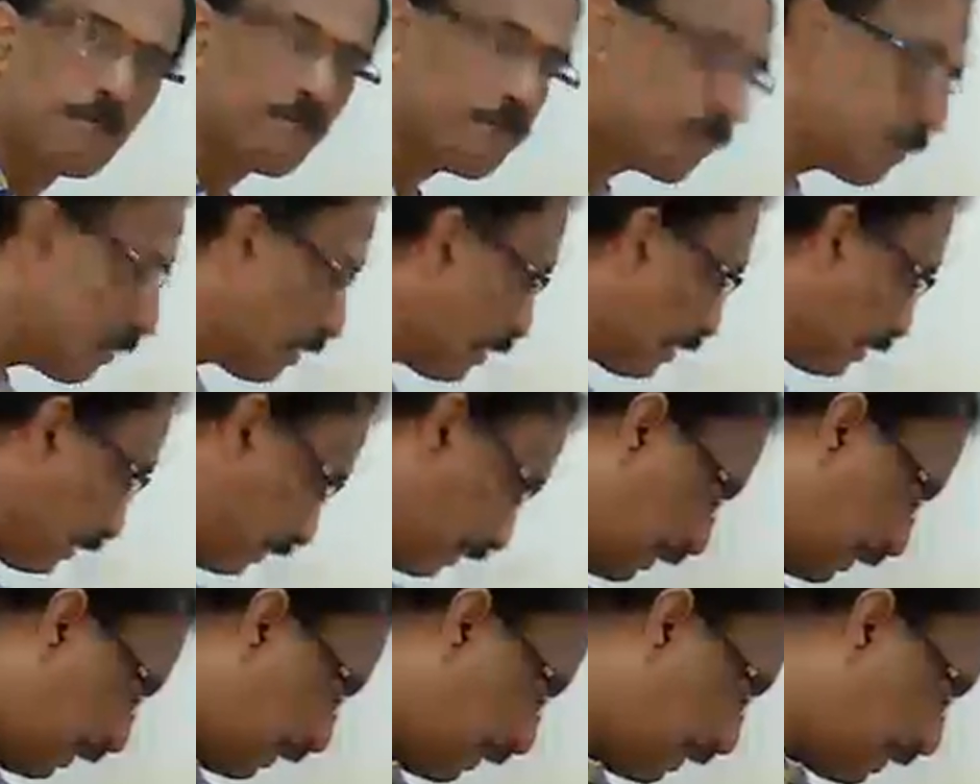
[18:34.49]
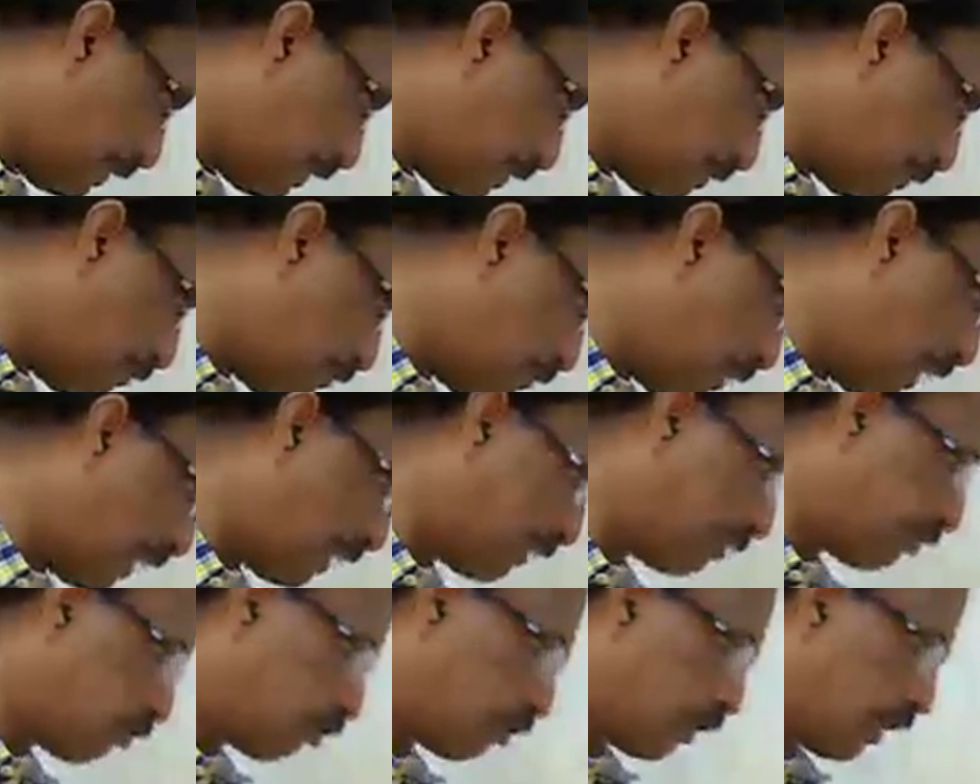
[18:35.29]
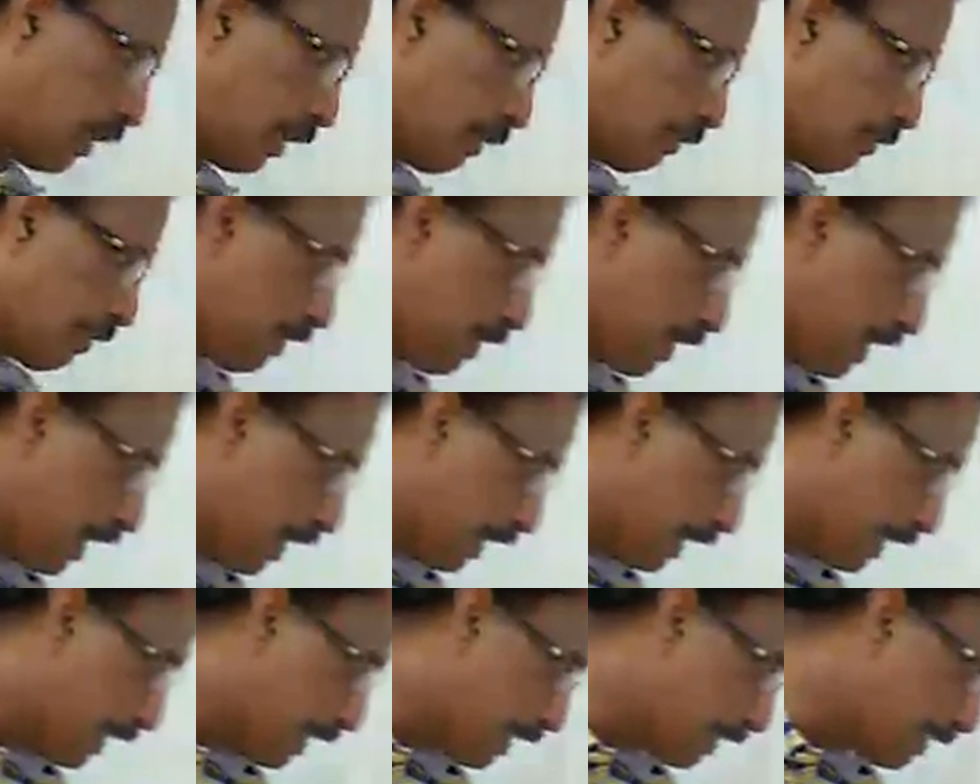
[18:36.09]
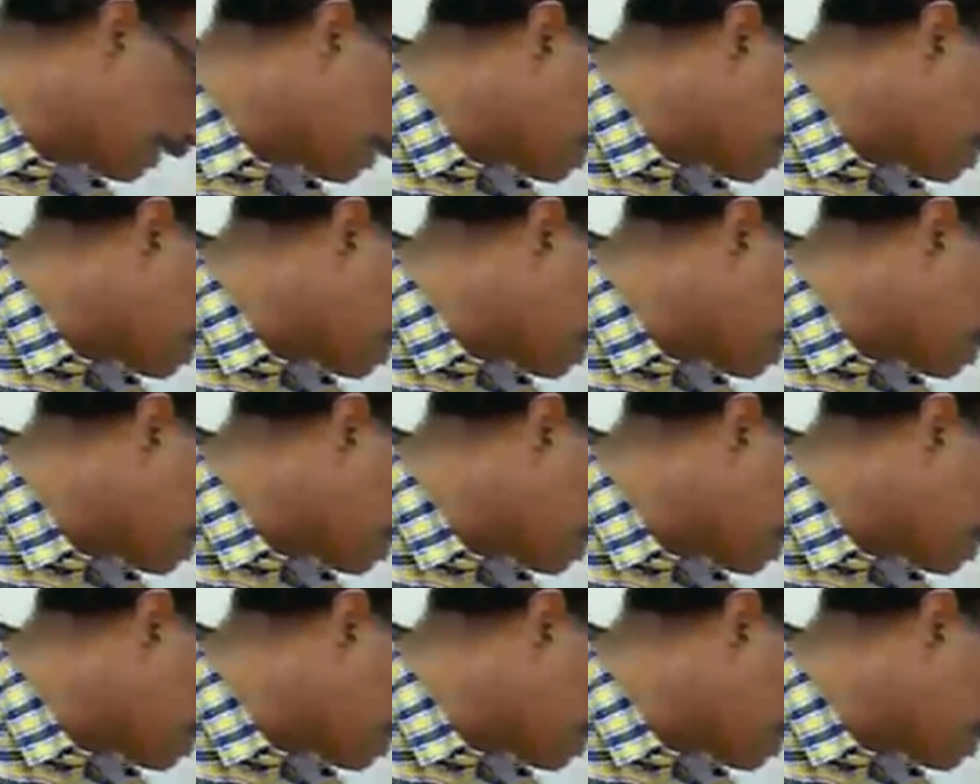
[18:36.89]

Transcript: that is by 3. Another